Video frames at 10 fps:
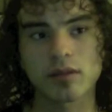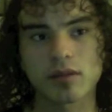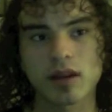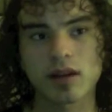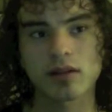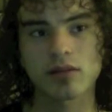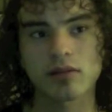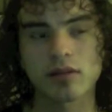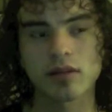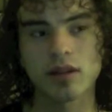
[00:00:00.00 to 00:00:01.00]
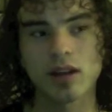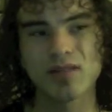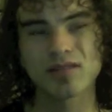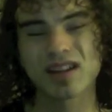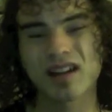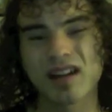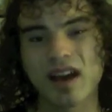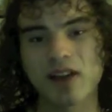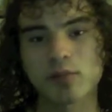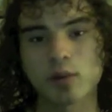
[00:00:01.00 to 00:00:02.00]
kind of it was kind of
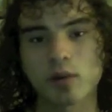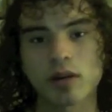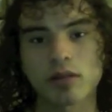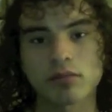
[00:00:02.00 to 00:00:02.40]
half boring,